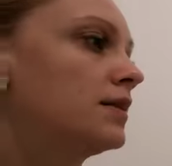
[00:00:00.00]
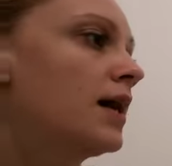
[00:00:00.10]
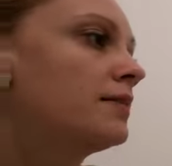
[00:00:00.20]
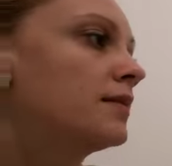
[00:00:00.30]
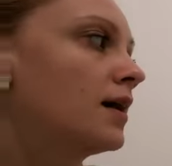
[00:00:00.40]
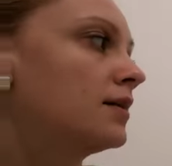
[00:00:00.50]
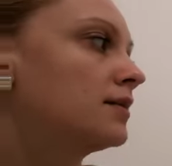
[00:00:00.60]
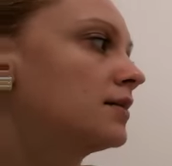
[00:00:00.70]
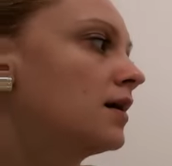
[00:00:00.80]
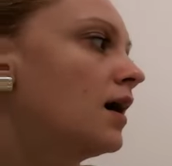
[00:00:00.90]
That
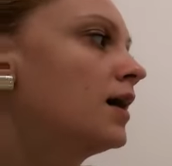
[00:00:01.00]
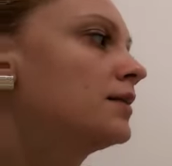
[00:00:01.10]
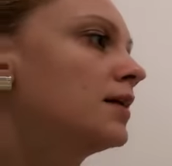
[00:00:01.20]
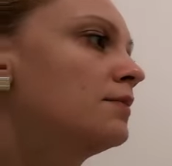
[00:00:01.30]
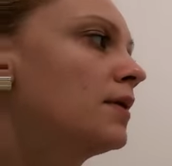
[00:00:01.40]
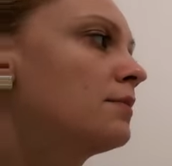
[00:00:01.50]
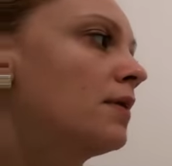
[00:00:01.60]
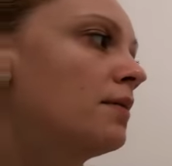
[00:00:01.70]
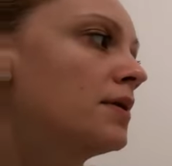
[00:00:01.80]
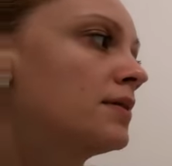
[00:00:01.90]
night, I tell my
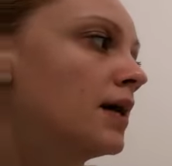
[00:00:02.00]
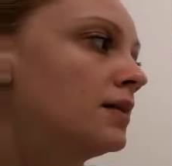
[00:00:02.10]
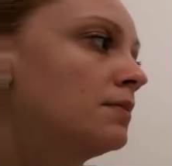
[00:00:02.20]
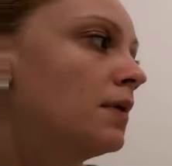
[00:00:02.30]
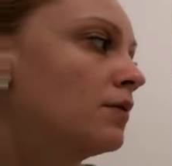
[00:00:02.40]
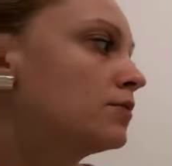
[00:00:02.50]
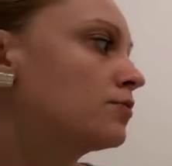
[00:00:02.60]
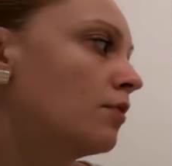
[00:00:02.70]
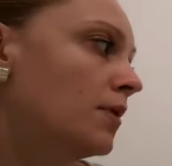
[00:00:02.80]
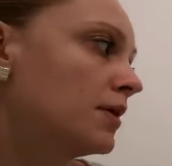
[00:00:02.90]
mom and dad
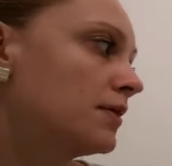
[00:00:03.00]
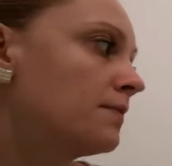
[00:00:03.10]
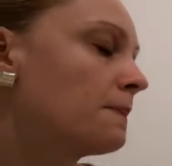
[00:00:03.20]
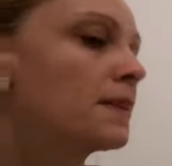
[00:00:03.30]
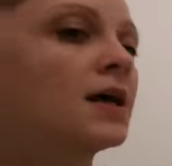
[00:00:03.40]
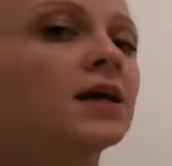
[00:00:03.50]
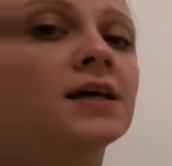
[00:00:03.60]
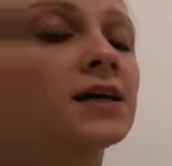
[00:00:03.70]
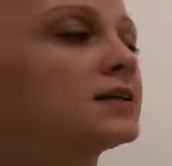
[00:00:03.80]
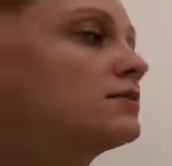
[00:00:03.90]
about Robert.
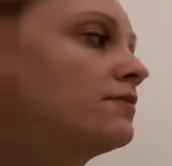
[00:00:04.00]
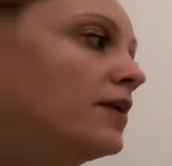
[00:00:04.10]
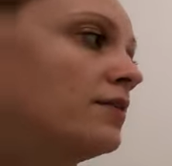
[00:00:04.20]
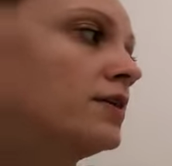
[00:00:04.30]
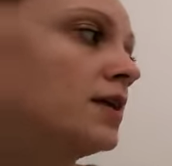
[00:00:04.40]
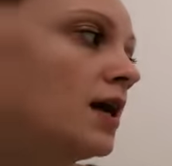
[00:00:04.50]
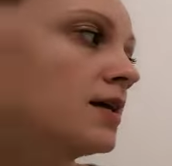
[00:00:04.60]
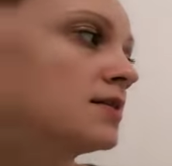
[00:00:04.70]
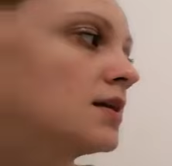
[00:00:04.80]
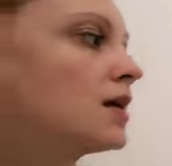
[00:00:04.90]
He is very
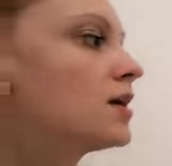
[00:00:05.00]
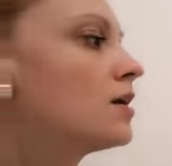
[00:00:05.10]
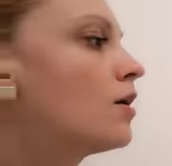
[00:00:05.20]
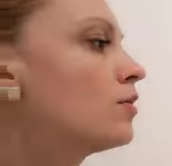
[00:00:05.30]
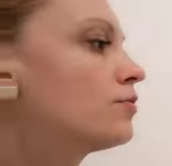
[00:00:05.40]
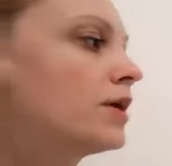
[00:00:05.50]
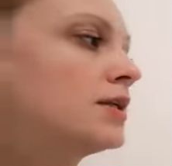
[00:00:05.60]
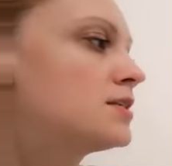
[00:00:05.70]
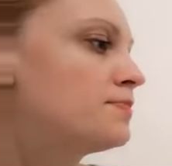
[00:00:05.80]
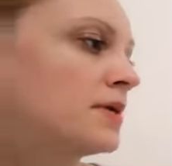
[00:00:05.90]
nice. He
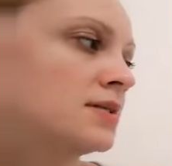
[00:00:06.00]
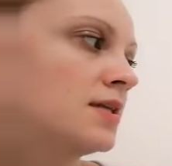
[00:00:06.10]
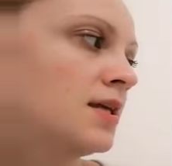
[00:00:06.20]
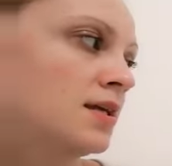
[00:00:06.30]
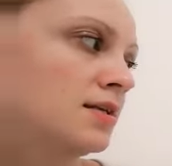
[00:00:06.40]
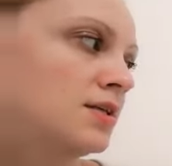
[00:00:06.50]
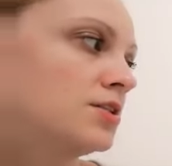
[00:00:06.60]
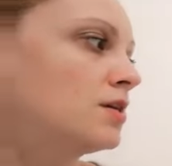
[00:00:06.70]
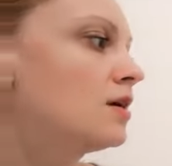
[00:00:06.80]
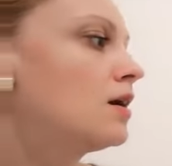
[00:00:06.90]
already speaks
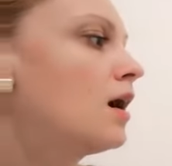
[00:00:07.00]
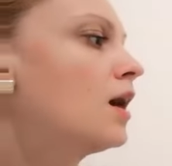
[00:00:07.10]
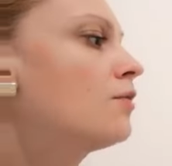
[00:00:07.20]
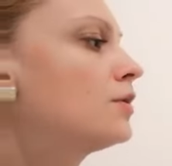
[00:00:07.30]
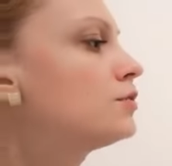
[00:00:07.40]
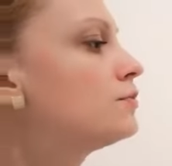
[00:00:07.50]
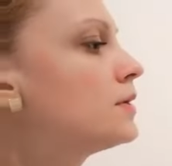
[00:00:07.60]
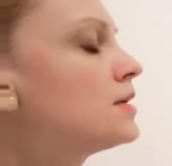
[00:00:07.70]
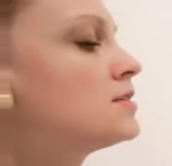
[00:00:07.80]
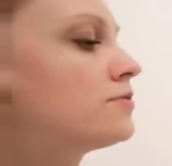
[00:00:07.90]
English. I want to
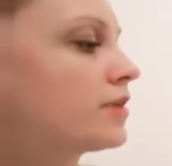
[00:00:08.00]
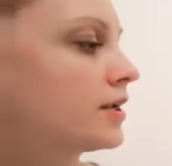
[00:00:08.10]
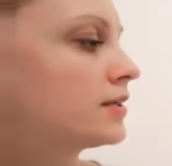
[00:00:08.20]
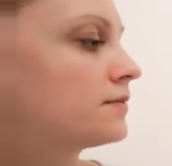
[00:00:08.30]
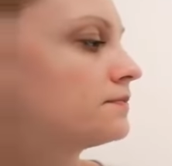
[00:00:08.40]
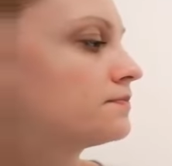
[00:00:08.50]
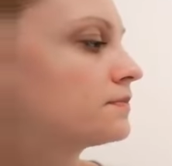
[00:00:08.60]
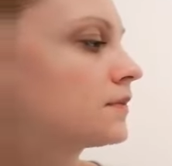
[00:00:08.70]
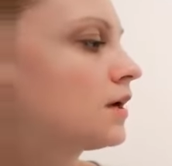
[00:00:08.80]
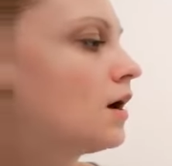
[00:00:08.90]
be his friend.
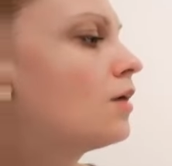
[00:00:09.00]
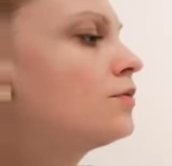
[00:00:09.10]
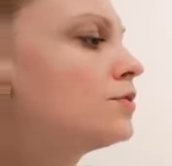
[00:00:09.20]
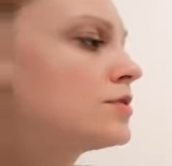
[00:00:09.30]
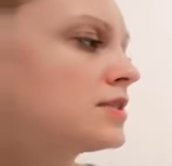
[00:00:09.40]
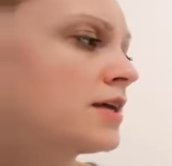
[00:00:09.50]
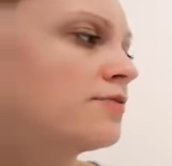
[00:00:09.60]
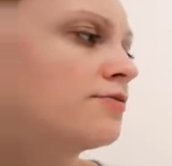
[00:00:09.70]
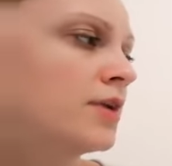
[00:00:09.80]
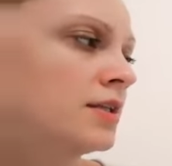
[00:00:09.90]
How do you say
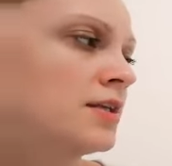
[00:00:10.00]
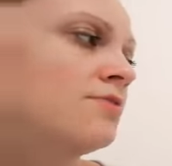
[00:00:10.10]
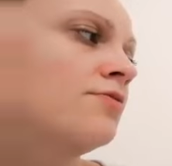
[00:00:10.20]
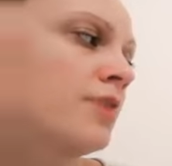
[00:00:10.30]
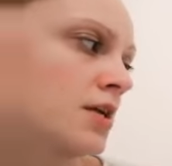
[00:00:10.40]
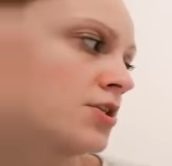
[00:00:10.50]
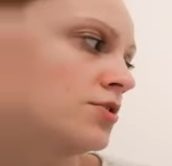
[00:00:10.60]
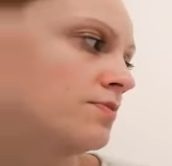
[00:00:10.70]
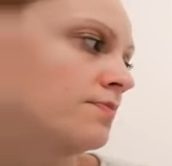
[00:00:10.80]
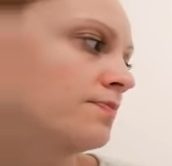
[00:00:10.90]
friend in
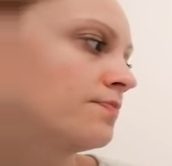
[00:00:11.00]
French?